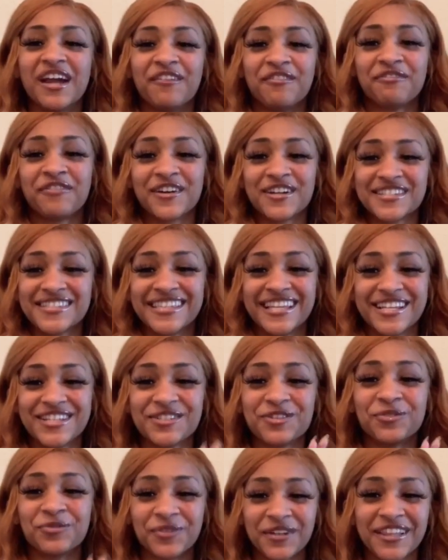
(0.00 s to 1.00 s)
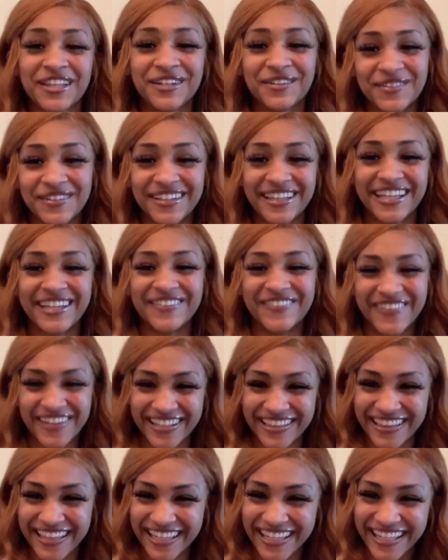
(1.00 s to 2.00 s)
first things you really,
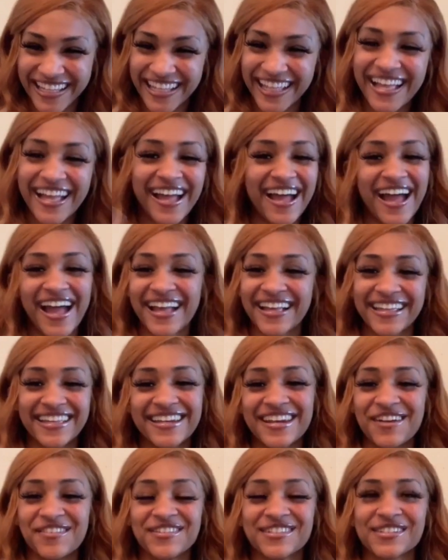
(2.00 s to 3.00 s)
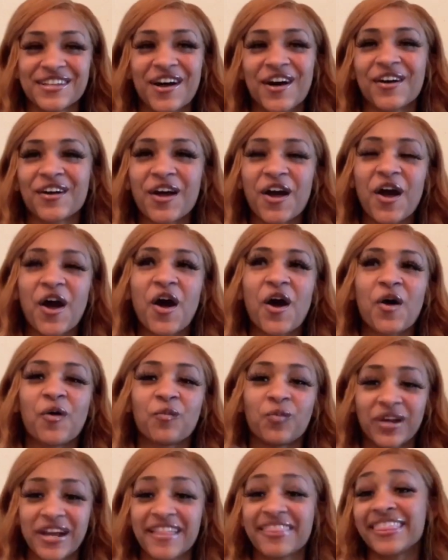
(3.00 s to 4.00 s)
I can never talk,
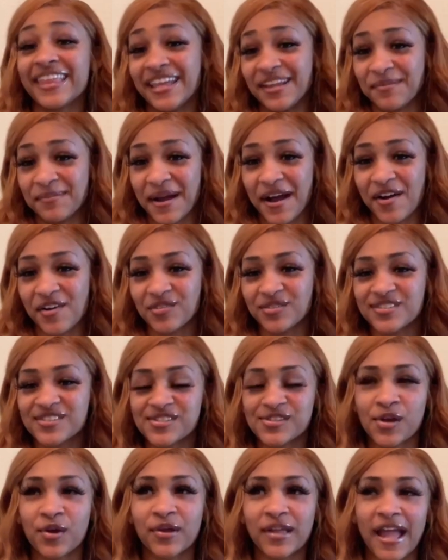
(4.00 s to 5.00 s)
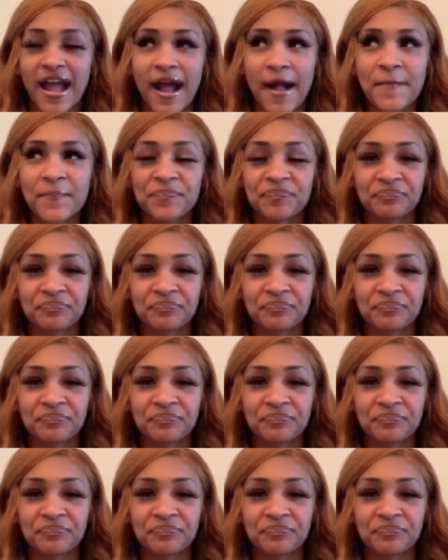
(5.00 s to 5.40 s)
want to think about. So yeah.